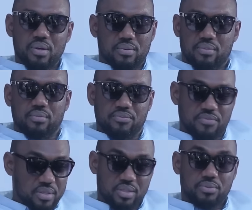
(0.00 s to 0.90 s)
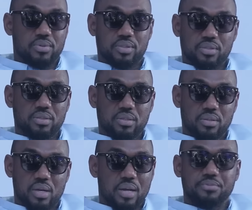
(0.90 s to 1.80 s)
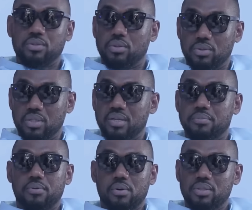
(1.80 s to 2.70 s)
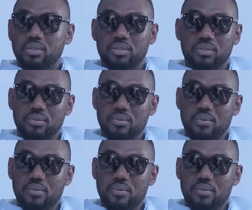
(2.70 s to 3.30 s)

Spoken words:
But this was absolutely important.